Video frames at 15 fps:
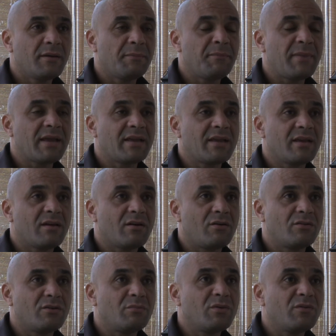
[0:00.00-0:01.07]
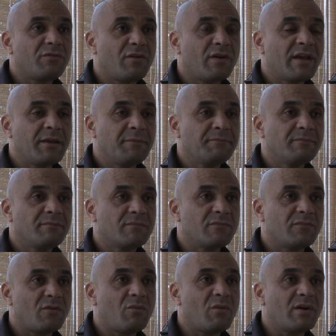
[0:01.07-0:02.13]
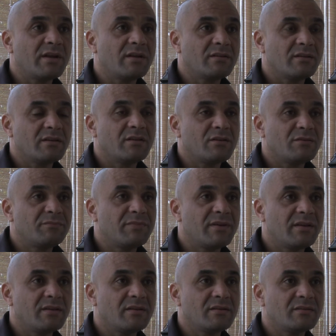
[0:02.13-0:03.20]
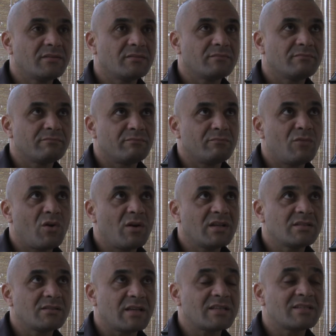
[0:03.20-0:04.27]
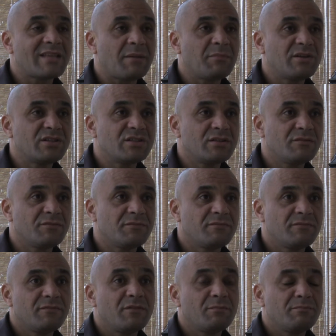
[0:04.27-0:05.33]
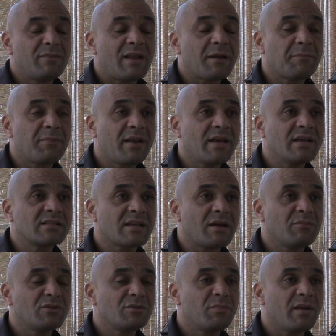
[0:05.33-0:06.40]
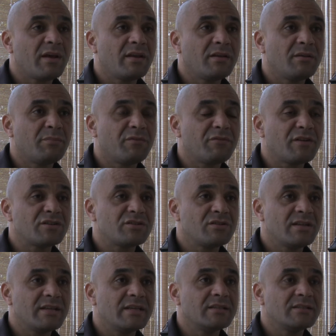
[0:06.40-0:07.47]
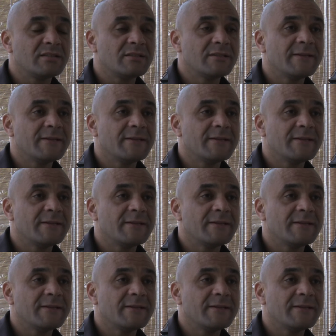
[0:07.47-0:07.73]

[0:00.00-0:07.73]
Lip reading: make it honourable for him for what being more or less establishing for black players coming to play in the professional leagues.